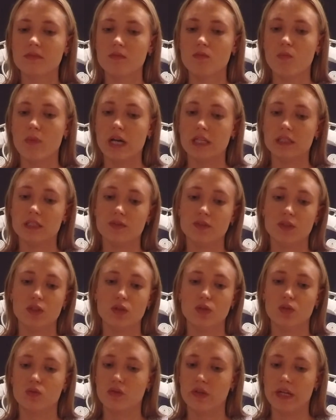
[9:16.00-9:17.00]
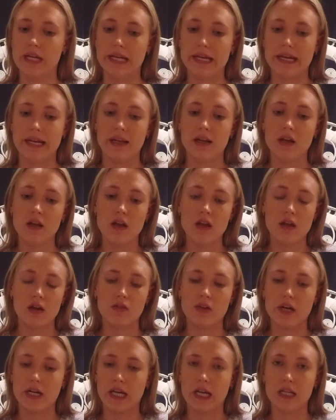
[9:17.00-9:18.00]
But if you're really
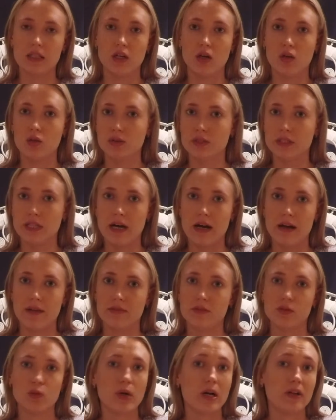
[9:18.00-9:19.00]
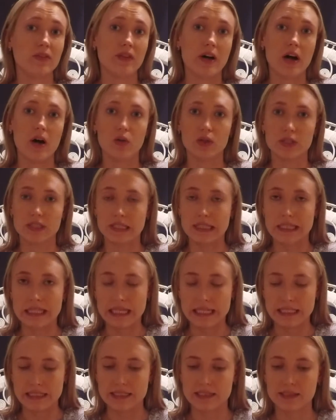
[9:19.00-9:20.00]
running low on time, 12 hours at
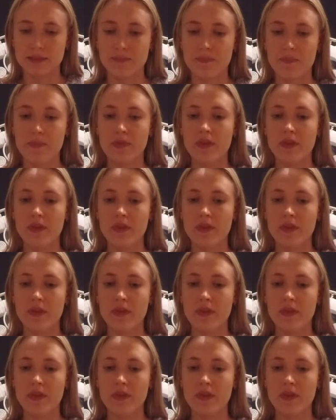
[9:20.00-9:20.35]
least.